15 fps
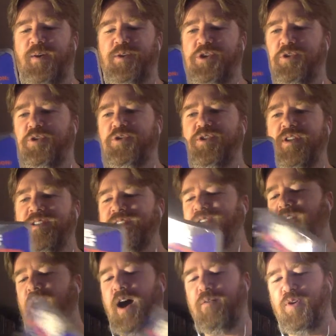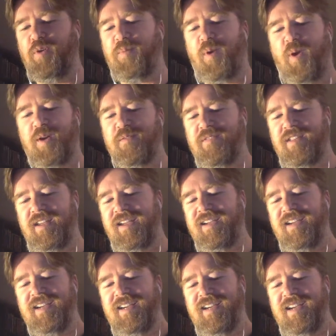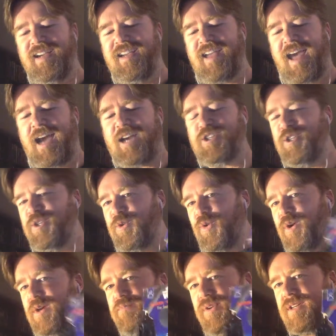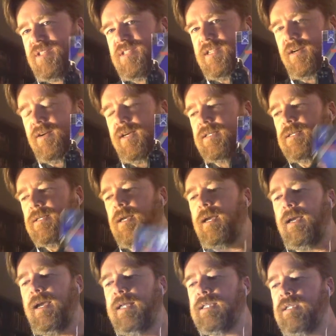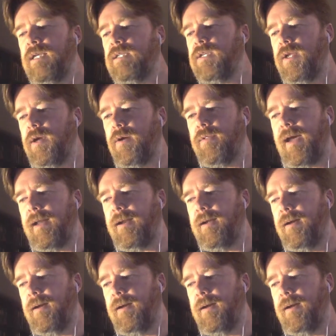children's novel, part of the action toy book series, it's neat to know that